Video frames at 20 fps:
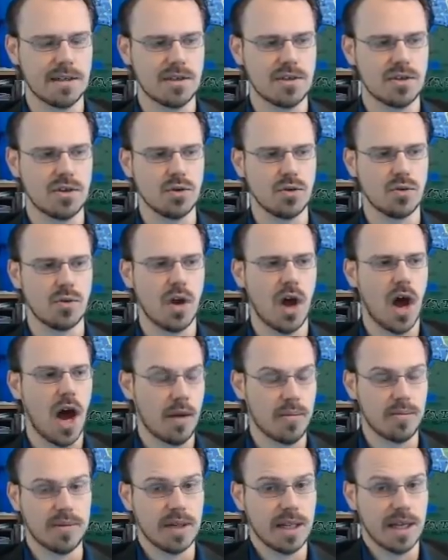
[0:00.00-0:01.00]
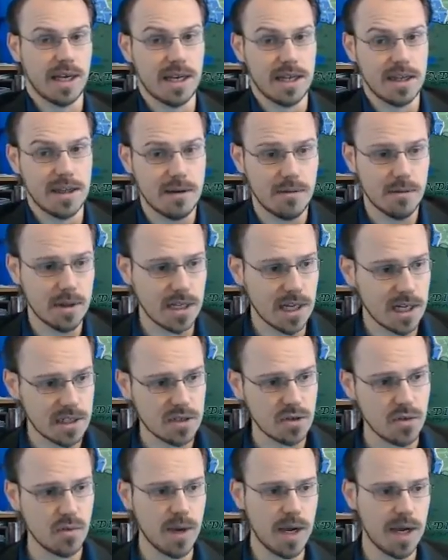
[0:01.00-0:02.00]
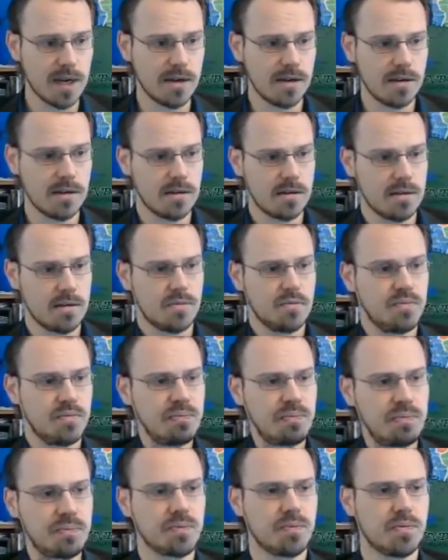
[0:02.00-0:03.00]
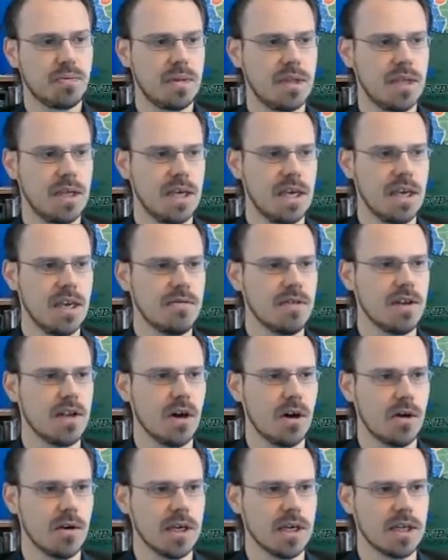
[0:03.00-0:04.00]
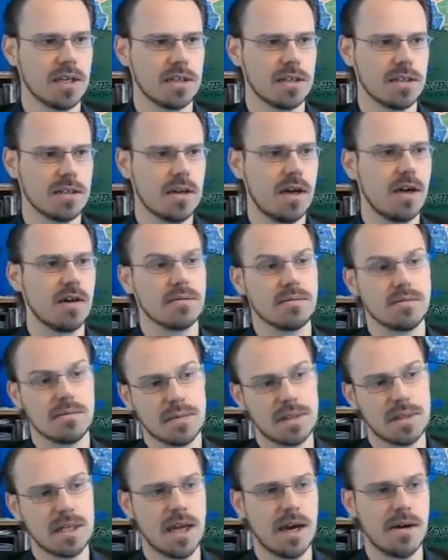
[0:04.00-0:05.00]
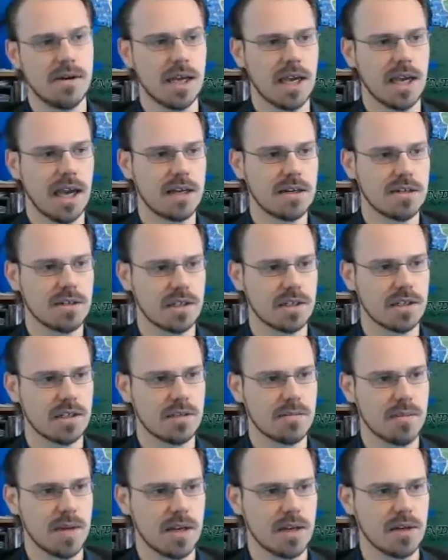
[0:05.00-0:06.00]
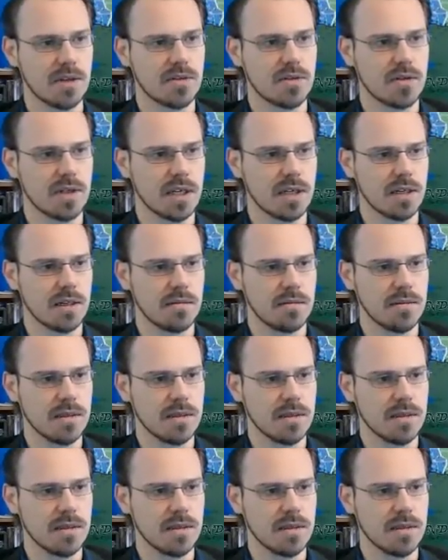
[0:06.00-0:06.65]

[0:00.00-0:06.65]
to not play anything with that 2 mana. Even though he can just... Oh, see, now he can't just spend the 2 and kill him.